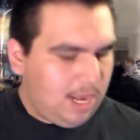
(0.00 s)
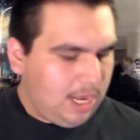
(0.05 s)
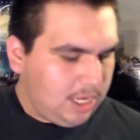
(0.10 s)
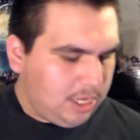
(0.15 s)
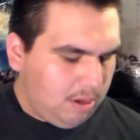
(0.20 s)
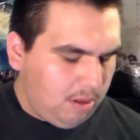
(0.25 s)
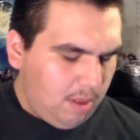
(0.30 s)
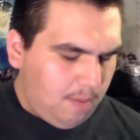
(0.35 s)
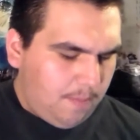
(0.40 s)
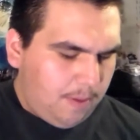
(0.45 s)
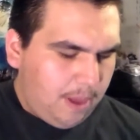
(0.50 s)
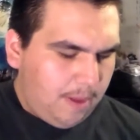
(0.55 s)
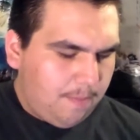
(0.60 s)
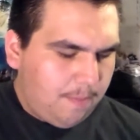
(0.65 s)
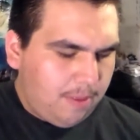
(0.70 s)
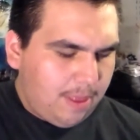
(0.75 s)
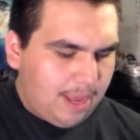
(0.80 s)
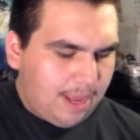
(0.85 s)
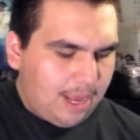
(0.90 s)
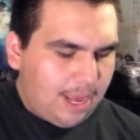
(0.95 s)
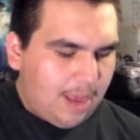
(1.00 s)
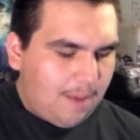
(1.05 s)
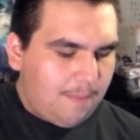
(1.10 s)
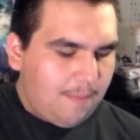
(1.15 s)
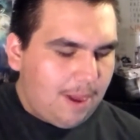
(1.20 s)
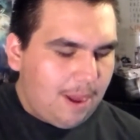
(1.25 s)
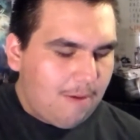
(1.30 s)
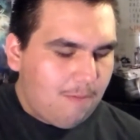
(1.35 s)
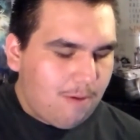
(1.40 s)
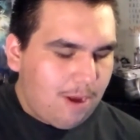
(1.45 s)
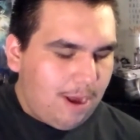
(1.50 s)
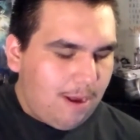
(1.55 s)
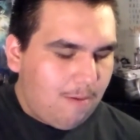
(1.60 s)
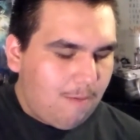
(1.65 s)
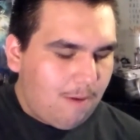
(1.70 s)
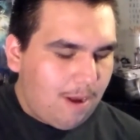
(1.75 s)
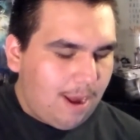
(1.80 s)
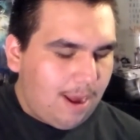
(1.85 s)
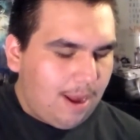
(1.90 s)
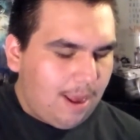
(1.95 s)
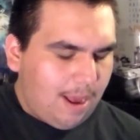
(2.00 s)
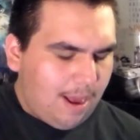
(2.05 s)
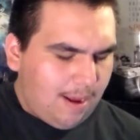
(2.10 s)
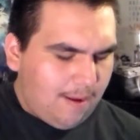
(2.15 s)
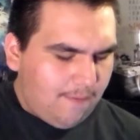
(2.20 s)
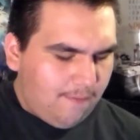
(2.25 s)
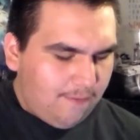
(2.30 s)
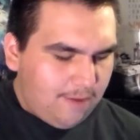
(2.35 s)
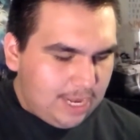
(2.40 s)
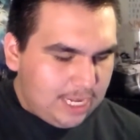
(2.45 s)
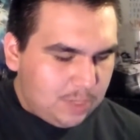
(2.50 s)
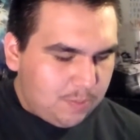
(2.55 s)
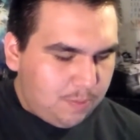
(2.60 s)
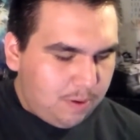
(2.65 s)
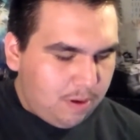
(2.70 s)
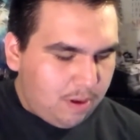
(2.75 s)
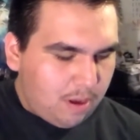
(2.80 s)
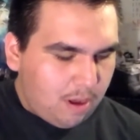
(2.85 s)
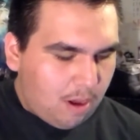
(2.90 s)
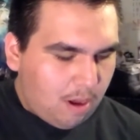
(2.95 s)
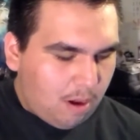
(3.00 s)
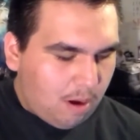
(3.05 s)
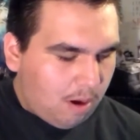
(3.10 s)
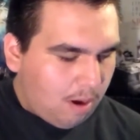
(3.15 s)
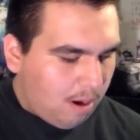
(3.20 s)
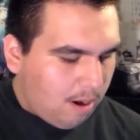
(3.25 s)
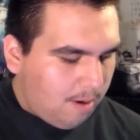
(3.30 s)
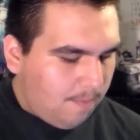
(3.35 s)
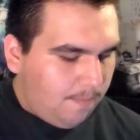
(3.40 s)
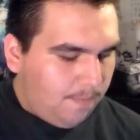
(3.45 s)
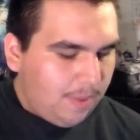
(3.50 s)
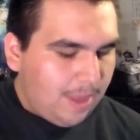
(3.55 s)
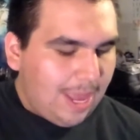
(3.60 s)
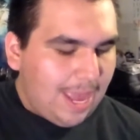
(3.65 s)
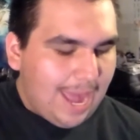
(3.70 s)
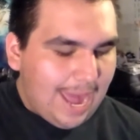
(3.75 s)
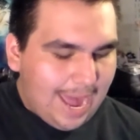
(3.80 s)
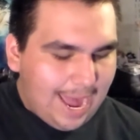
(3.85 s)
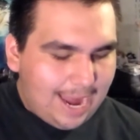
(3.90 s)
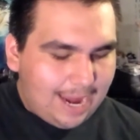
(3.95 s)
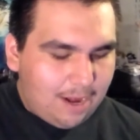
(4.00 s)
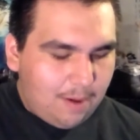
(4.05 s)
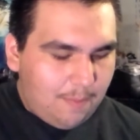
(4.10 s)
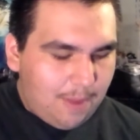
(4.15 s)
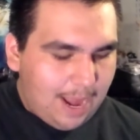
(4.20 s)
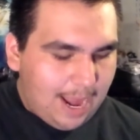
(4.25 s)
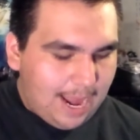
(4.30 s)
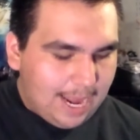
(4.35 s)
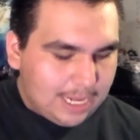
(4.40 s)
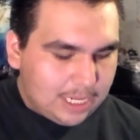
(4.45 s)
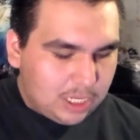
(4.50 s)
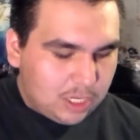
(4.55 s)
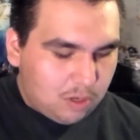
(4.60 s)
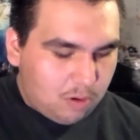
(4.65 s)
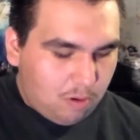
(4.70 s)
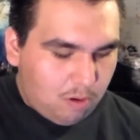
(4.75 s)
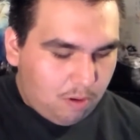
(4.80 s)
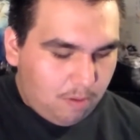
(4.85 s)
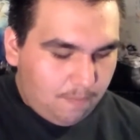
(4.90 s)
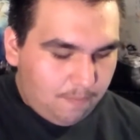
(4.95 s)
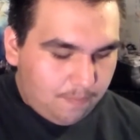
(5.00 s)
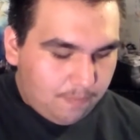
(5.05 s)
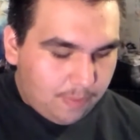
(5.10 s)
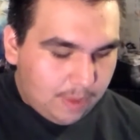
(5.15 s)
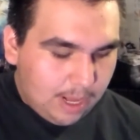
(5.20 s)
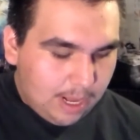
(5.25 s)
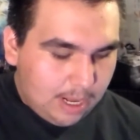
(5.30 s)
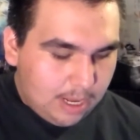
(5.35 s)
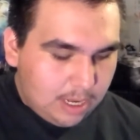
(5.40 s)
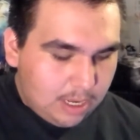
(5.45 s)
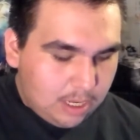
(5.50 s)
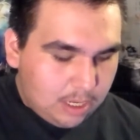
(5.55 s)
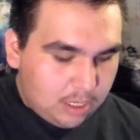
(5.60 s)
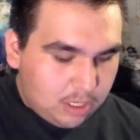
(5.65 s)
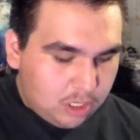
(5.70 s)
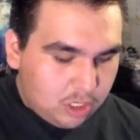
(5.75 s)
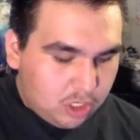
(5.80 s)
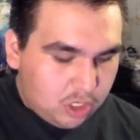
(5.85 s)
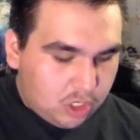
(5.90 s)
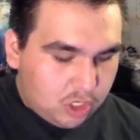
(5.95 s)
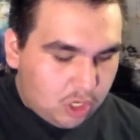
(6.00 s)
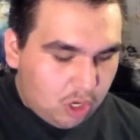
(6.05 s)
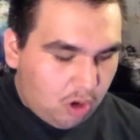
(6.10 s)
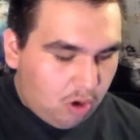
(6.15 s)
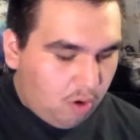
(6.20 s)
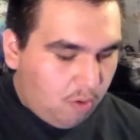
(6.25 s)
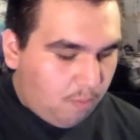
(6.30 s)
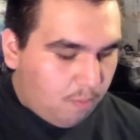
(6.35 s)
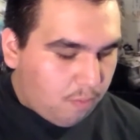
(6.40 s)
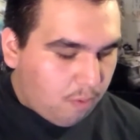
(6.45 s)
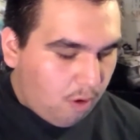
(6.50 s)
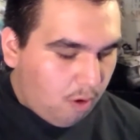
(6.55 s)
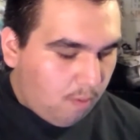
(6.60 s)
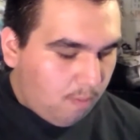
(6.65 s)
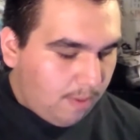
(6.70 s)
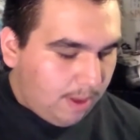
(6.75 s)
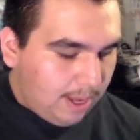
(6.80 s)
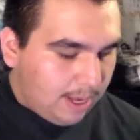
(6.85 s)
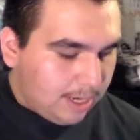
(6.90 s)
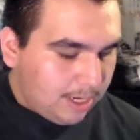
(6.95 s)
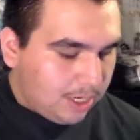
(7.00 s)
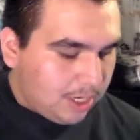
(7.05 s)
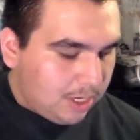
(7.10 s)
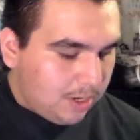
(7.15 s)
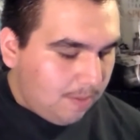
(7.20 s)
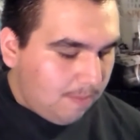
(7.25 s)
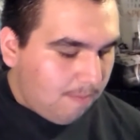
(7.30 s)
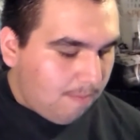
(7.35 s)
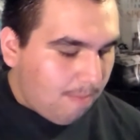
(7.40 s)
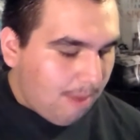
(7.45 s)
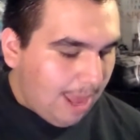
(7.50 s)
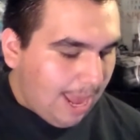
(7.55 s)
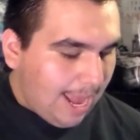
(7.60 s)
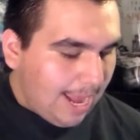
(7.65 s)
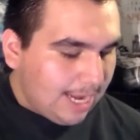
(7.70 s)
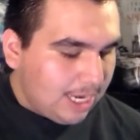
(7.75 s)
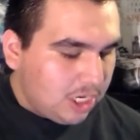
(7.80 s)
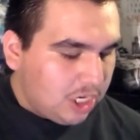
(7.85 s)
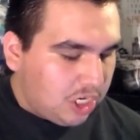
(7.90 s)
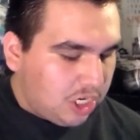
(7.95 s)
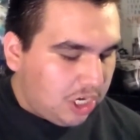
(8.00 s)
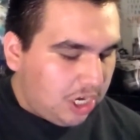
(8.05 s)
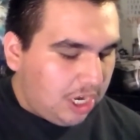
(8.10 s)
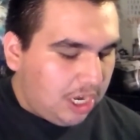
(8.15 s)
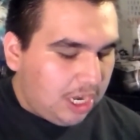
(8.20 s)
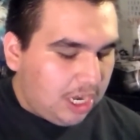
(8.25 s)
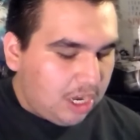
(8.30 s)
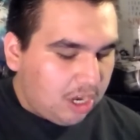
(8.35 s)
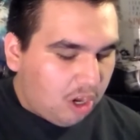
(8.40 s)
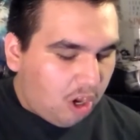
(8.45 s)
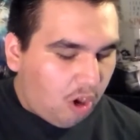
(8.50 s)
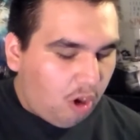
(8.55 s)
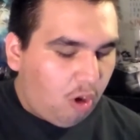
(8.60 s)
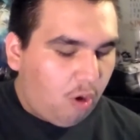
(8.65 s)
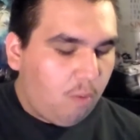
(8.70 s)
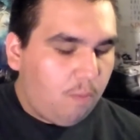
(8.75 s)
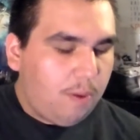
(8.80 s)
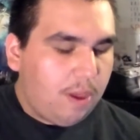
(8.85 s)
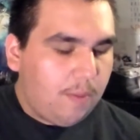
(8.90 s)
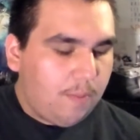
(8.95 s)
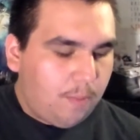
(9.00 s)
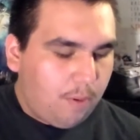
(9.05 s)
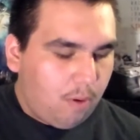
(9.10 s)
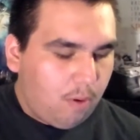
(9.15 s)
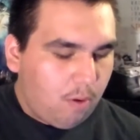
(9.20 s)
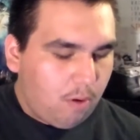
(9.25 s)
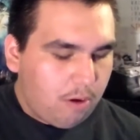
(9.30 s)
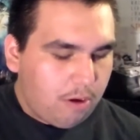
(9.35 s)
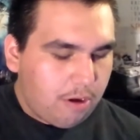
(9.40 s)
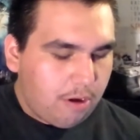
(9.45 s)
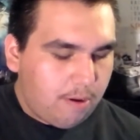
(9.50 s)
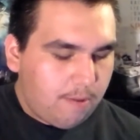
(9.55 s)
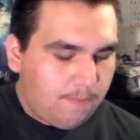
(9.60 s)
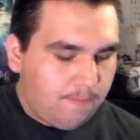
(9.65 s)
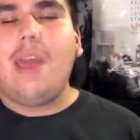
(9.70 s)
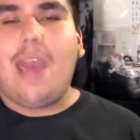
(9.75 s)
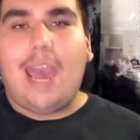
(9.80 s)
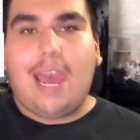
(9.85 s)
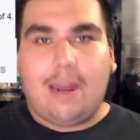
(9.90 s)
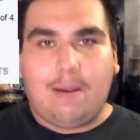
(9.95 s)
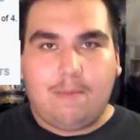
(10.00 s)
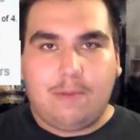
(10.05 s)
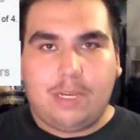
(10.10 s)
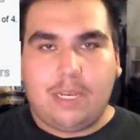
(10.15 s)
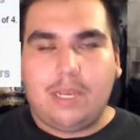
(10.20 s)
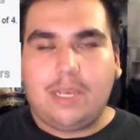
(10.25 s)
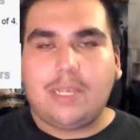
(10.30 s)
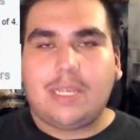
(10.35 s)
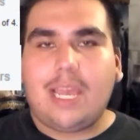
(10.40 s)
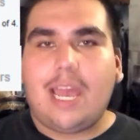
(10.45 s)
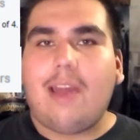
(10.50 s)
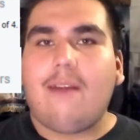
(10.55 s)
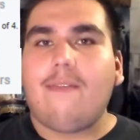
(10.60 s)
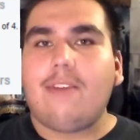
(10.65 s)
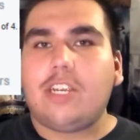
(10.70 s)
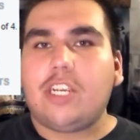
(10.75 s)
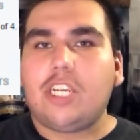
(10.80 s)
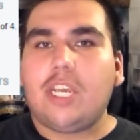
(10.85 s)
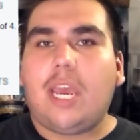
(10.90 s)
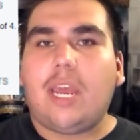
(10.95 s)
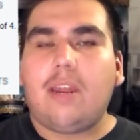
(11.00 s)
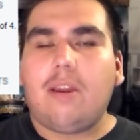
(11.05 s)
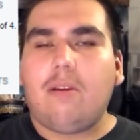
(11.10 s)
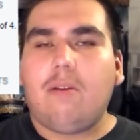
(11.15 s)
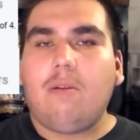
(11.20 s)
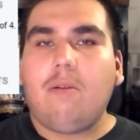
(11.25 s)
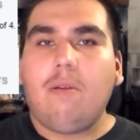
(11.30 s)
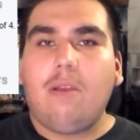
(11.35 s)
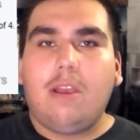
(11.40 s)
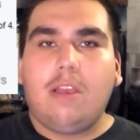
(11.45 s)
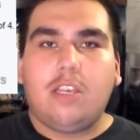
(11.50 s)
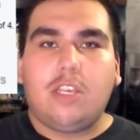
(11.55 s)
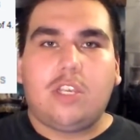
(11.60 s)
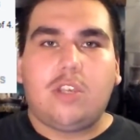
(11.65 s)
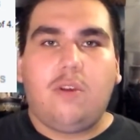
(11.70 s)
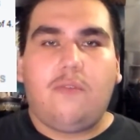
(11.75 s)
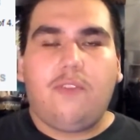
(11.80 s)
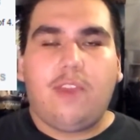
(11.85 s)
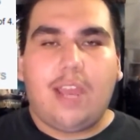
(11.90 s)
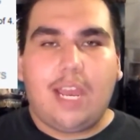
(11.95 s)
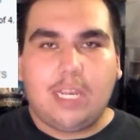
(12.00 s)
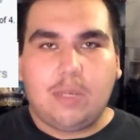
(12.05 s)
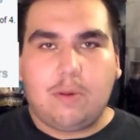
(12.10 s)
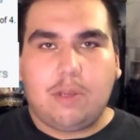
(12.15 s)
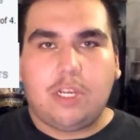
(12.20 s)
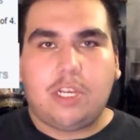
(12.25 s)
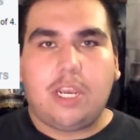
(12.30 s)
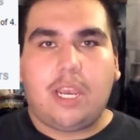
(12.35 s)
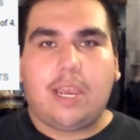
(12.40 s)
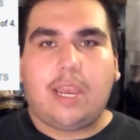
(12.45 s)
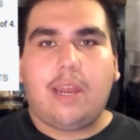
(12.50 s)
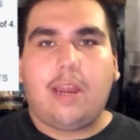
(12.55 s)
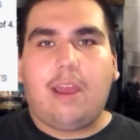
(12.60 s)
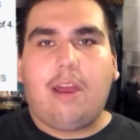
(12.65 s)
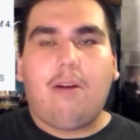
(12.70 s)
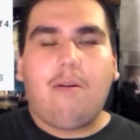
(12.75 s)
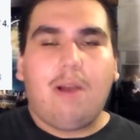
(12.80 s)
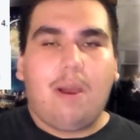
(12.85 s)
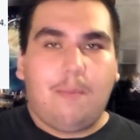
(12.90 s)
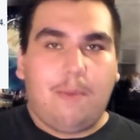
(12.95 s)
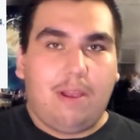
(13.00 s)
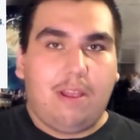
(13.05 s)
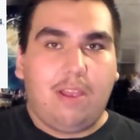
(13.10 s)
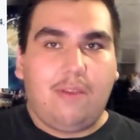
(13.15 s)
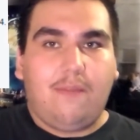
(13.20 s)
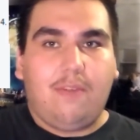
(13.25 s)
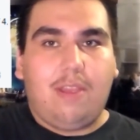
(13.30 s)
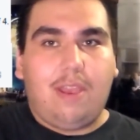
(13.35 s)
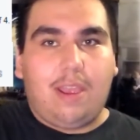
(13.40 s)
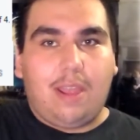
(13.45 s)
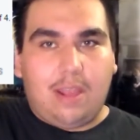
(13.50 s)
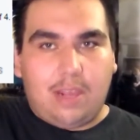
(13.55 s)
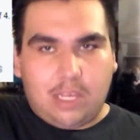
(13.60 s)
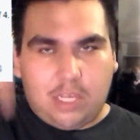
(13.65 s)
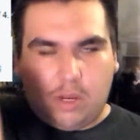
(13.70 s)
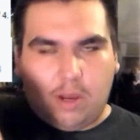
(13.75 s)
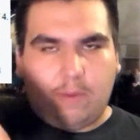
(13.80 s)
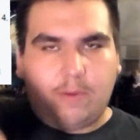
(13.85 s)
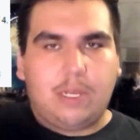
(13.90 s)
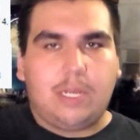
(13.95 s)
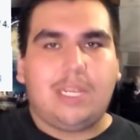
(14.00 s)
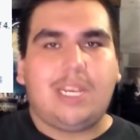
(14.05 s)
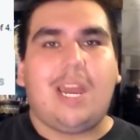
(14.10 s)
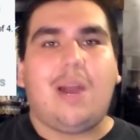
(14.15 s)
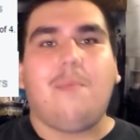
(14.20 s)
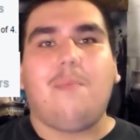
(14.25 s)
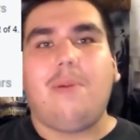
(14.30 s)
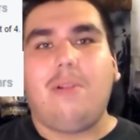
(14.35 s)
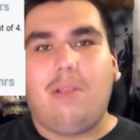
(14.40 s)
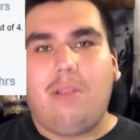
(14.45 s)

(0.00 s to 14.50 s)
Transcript: So the people that got my rating right on Facebook are Adam Haskell, Zoe Bromedge and G. Colby Porter. Adam does have a channel, so if you guys want to check it out, I'm going to leave a link in the description down